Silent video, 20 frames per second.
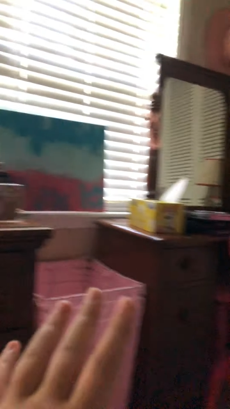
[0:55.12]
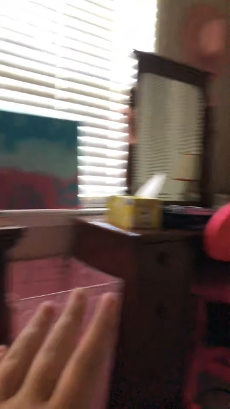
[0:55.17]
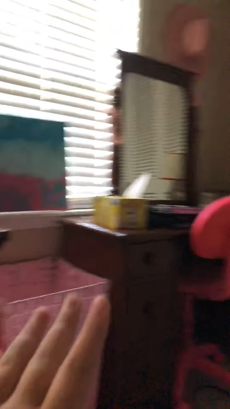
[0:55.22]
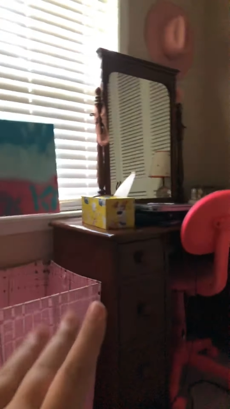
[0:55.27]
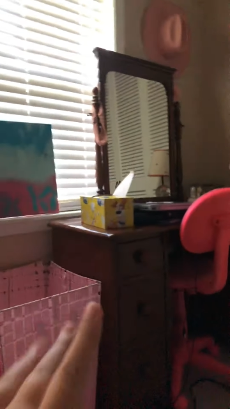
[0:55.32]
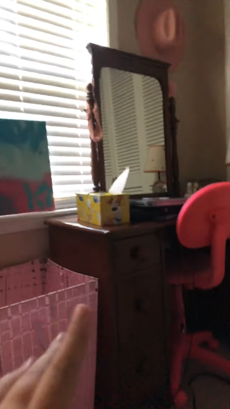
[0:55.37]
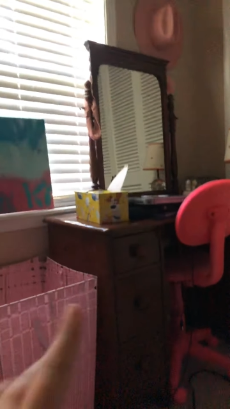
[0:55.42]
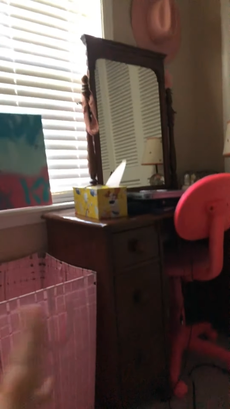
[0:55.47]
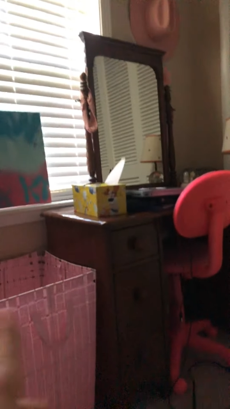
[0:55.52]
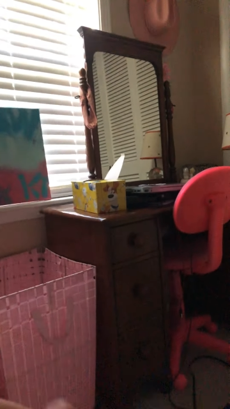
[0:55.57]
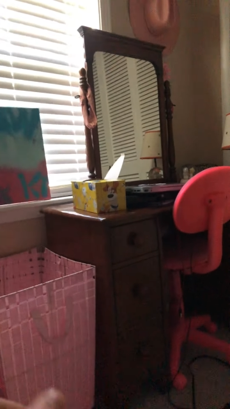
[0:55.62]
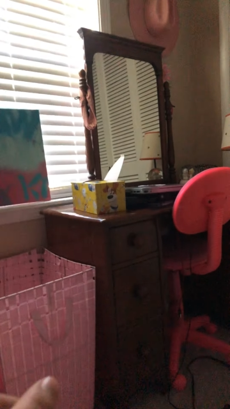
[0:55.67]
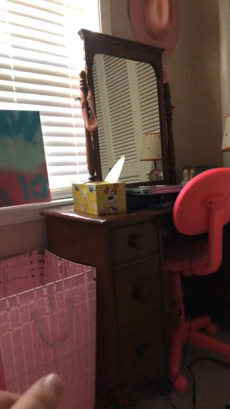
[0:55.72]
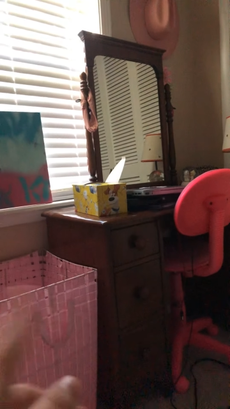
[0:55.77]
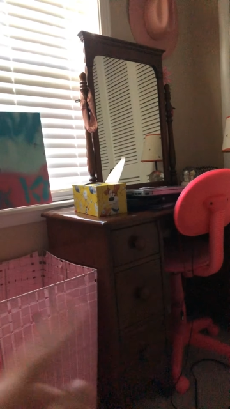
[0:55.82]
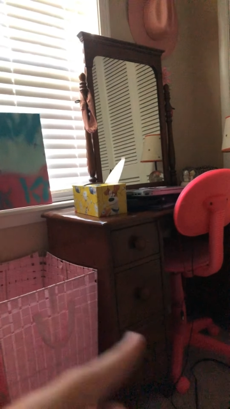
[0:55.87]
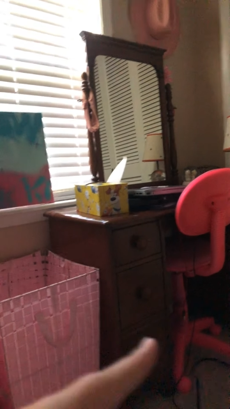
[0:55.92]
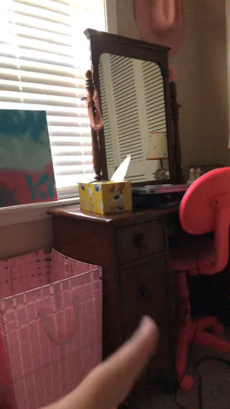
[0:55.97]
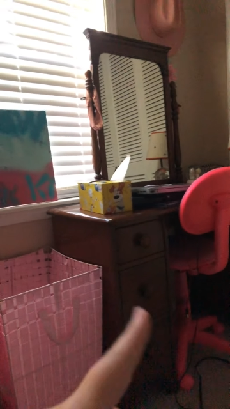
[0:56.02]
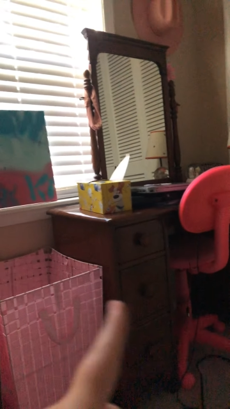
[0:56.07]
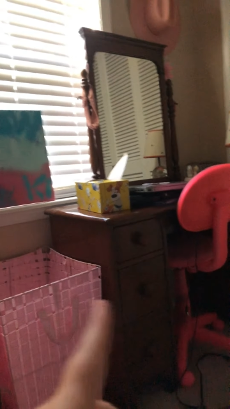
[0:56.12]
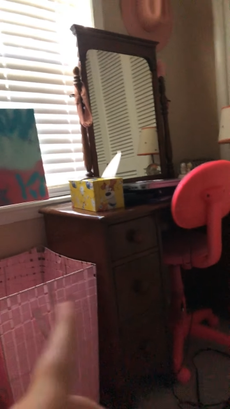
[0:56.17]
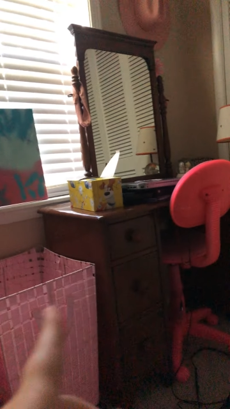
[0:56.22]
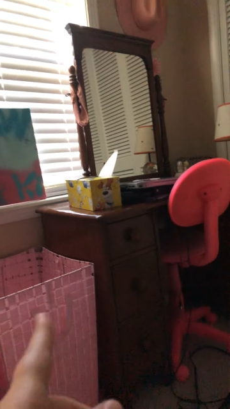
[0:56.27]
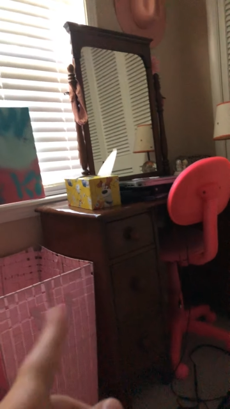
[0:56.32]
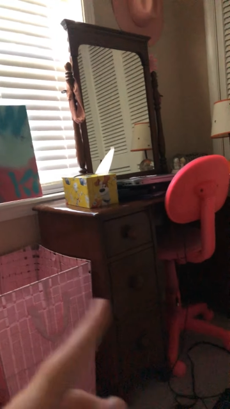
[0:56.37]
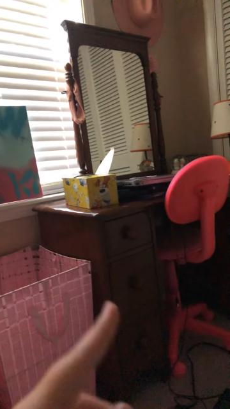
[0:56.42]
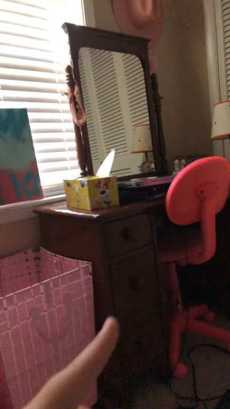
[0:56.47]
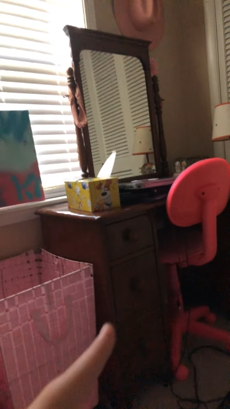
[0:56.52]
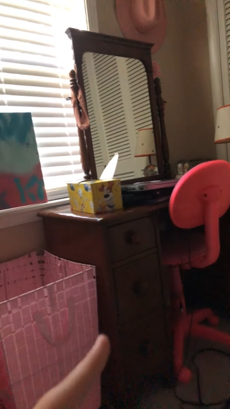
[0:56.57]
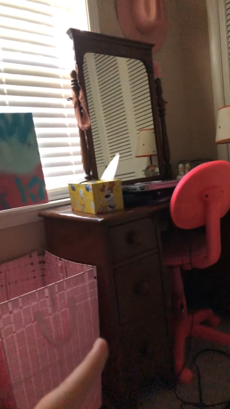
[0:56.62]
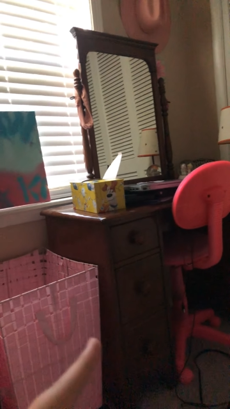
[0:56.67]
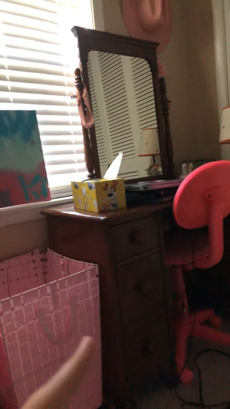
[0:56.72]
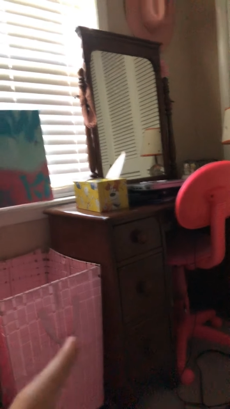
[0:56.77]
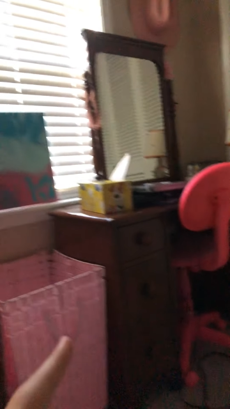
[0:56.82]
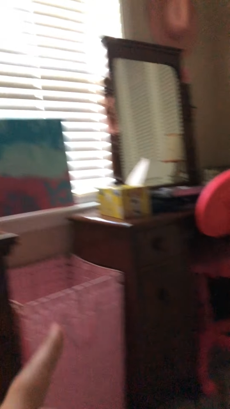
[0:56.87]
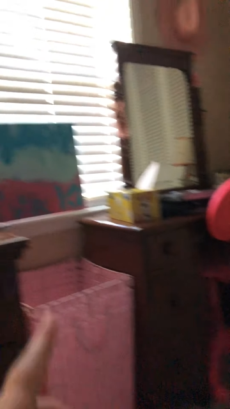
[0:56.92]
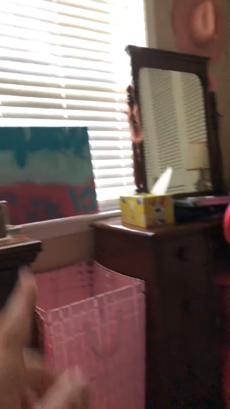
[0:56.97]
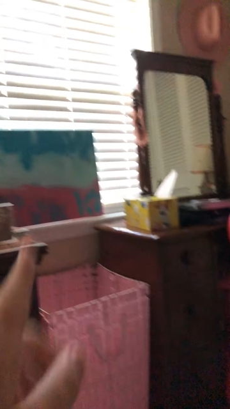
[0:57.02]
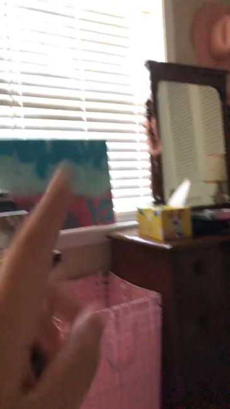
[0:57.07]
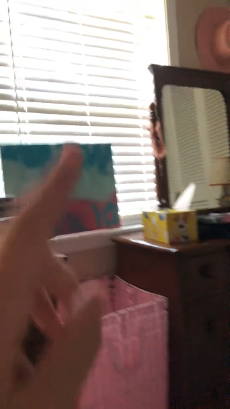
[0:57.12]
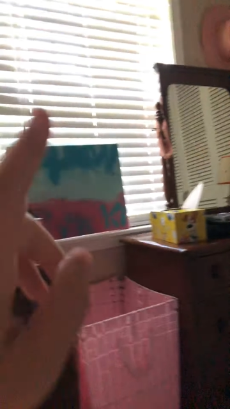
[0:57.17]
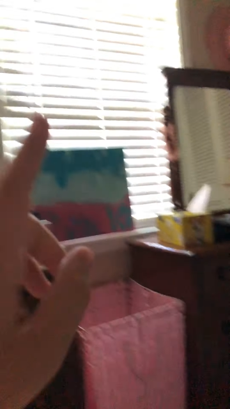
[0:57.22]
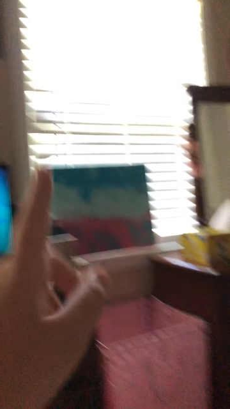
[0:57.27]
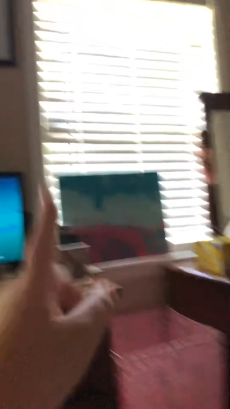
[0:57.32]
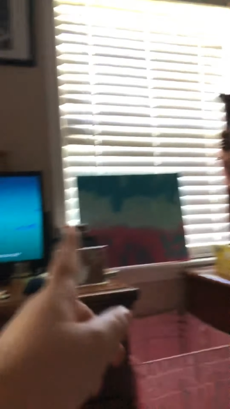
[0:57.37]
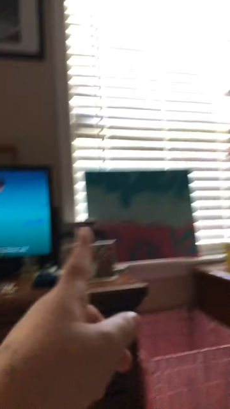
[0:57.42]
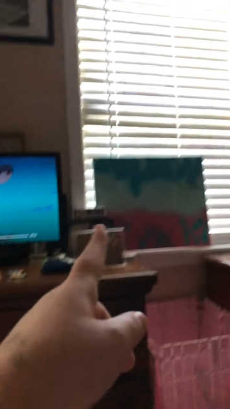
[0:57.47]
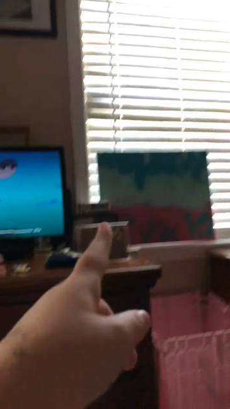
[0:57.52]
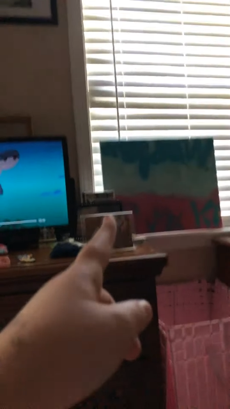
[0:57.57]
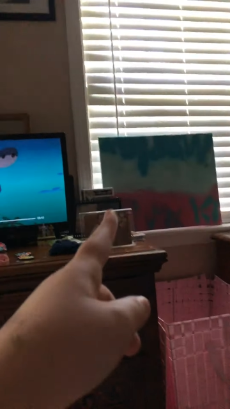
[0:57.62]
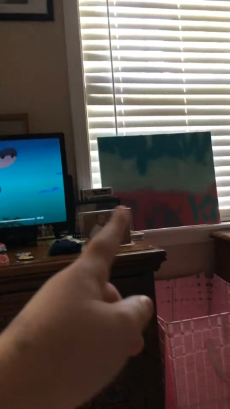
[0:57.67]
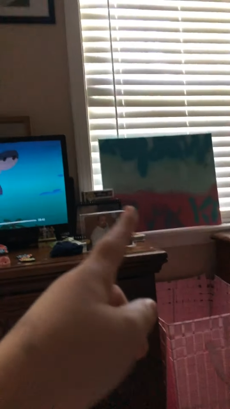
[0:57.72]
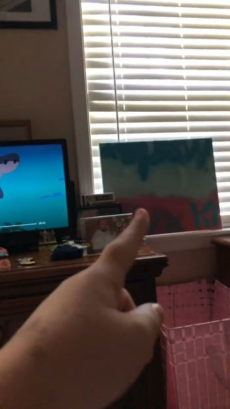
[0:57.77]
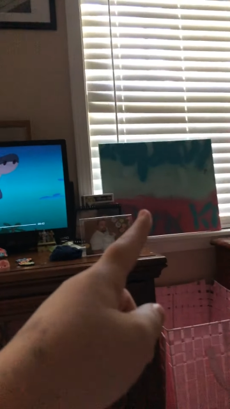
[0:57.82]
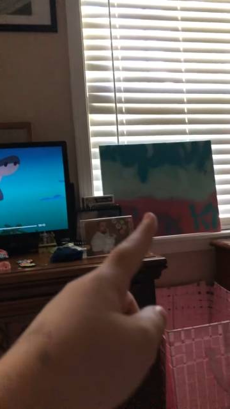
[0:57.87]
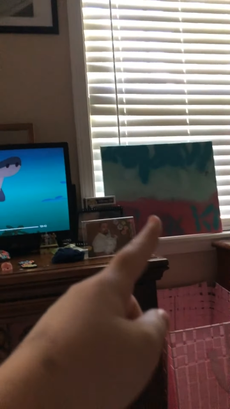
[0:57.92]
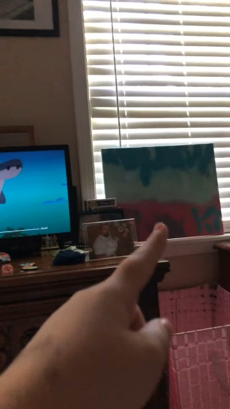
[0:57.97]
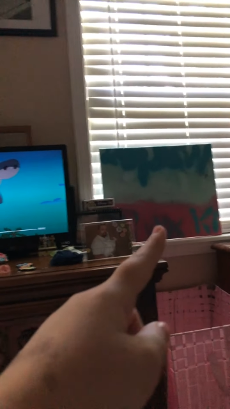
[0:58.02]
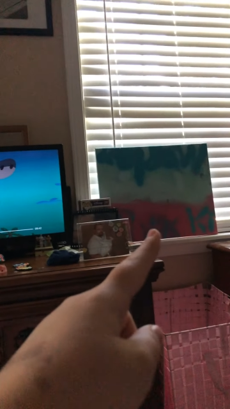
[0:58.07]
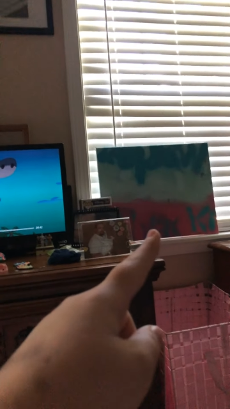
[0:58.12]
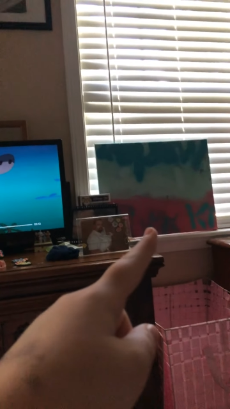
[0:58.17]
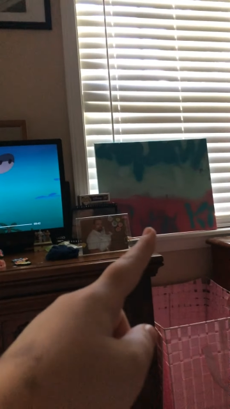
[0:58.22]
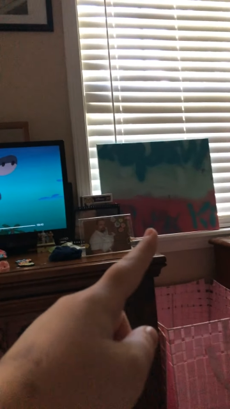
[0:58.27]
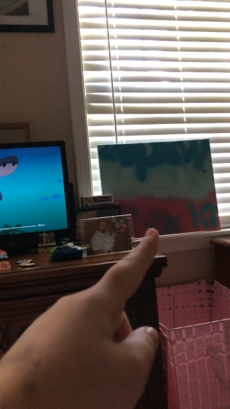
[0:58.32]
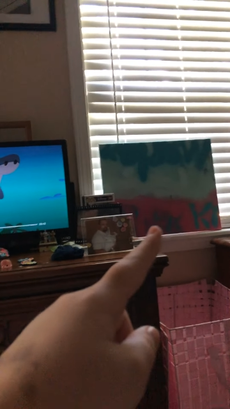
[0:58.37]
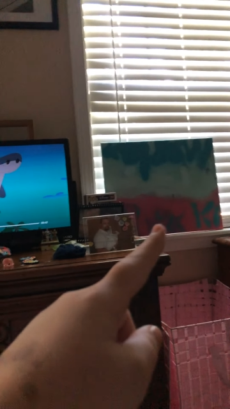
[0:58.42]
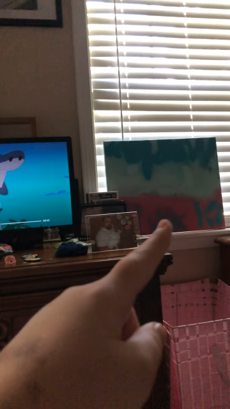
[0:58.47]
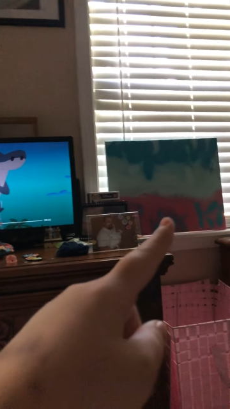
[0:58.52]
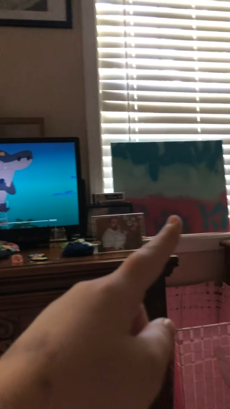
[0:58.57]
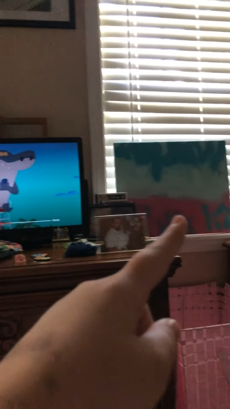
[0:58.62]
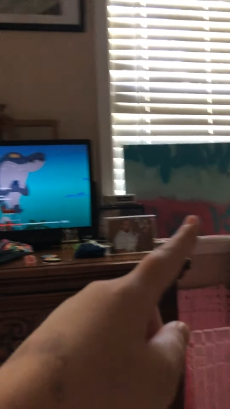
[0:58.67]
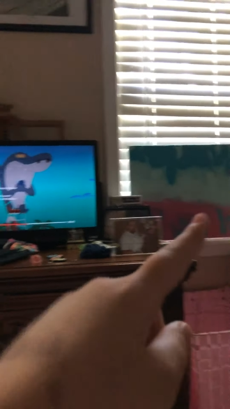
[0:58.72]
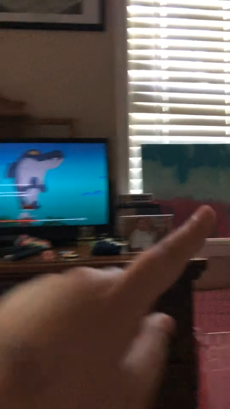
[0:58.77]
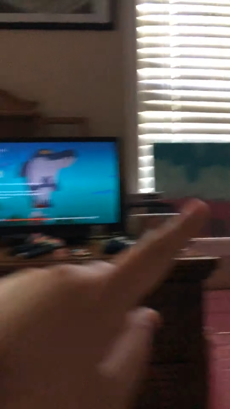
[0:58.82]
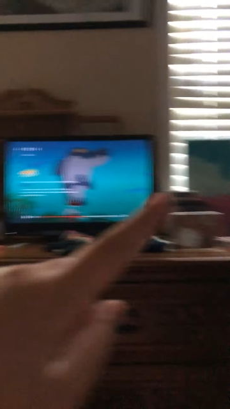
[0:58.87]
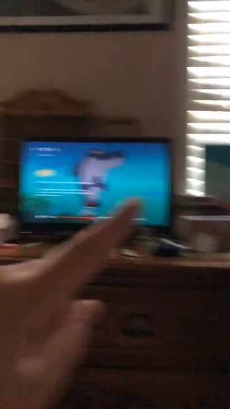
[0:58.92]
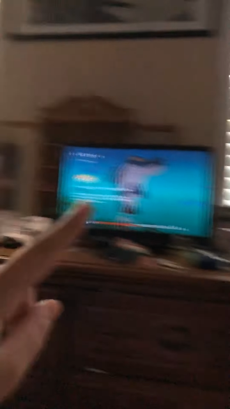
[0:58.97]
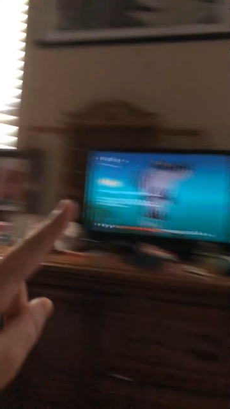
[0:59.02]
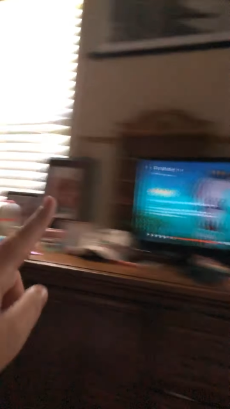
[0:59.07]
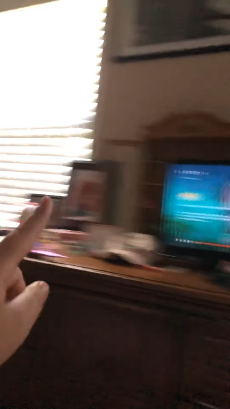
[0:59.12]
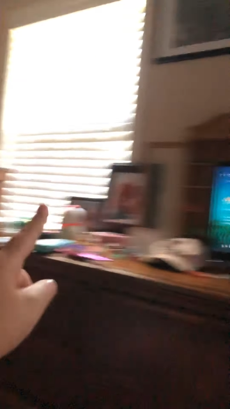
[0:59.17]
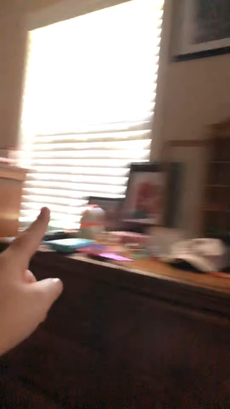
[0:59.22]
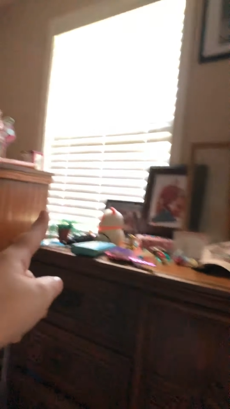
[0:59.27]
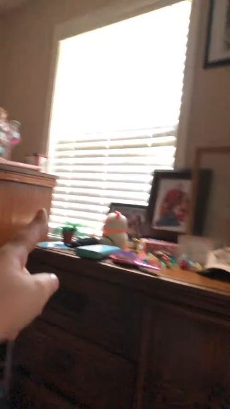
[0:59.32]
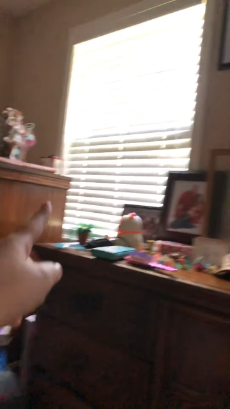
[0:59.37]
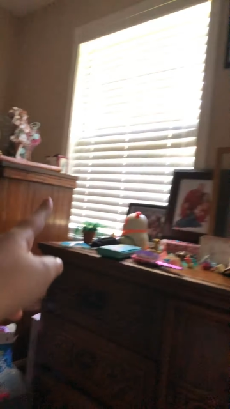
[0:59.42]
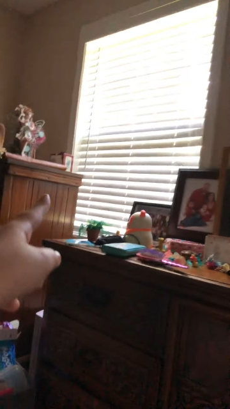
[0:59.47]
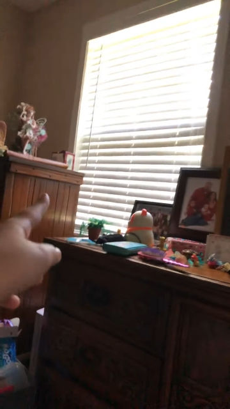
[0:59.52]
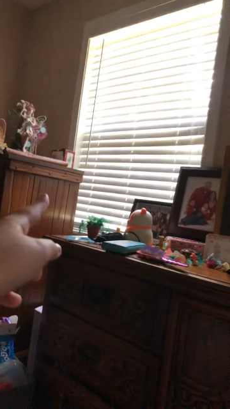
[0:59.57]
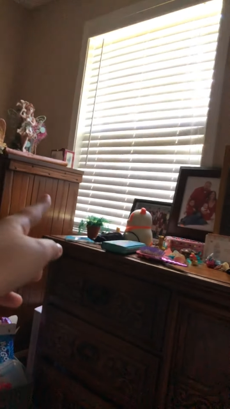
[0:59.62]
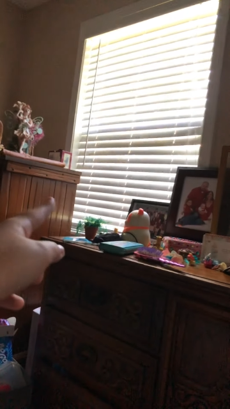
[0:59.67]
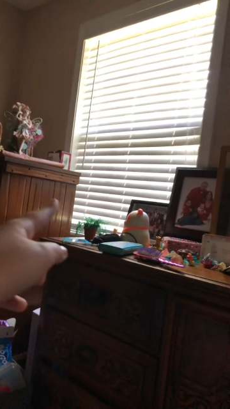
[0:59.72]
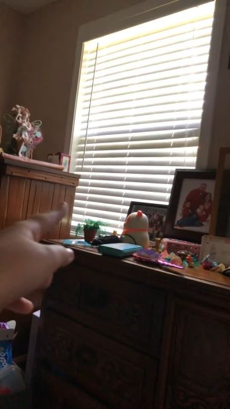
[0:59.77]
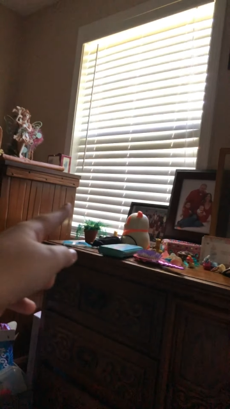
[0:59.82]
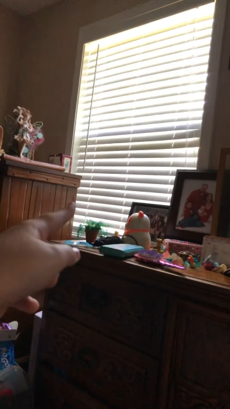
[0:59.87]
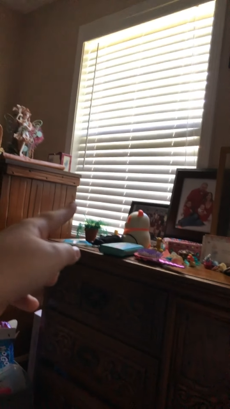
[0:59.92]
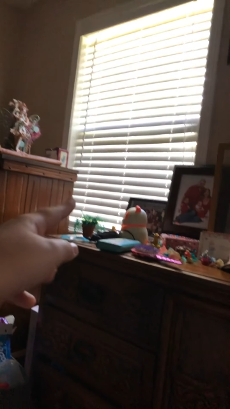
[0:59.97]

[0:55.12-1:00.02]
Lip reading: No face is visible, so there are no lips to read.